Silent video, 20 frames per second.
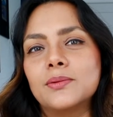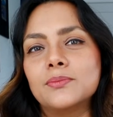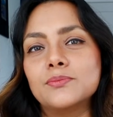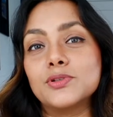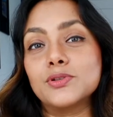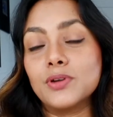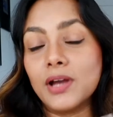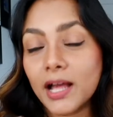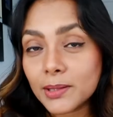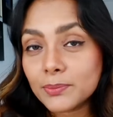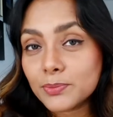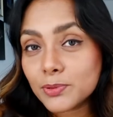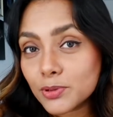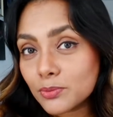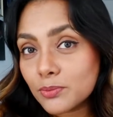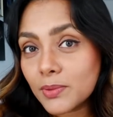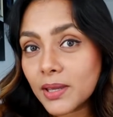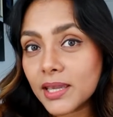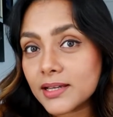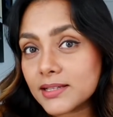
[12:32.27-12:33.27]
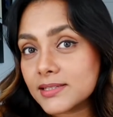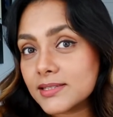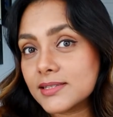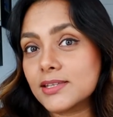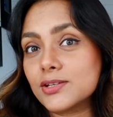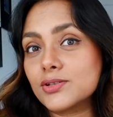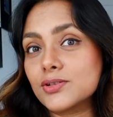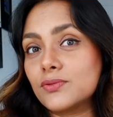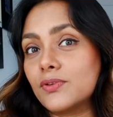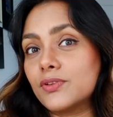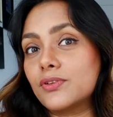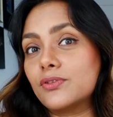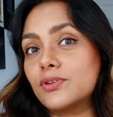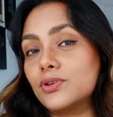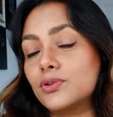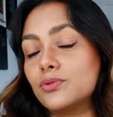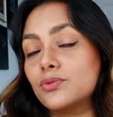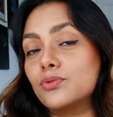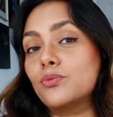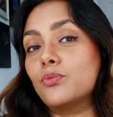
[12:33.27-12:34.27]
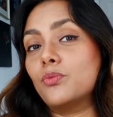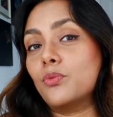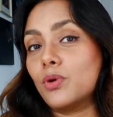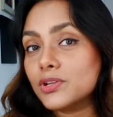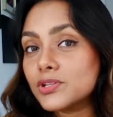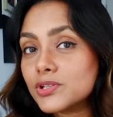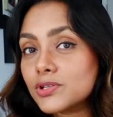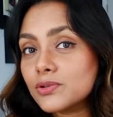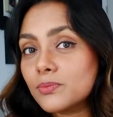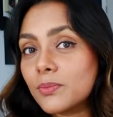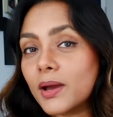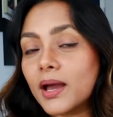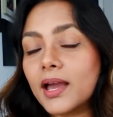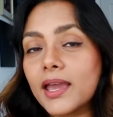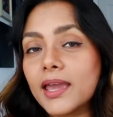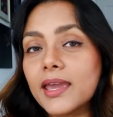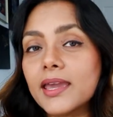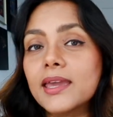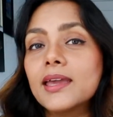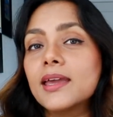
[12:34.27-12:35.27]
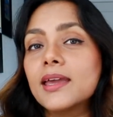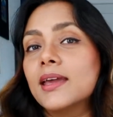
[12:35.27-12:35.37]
to help you make a decision whether you want to buy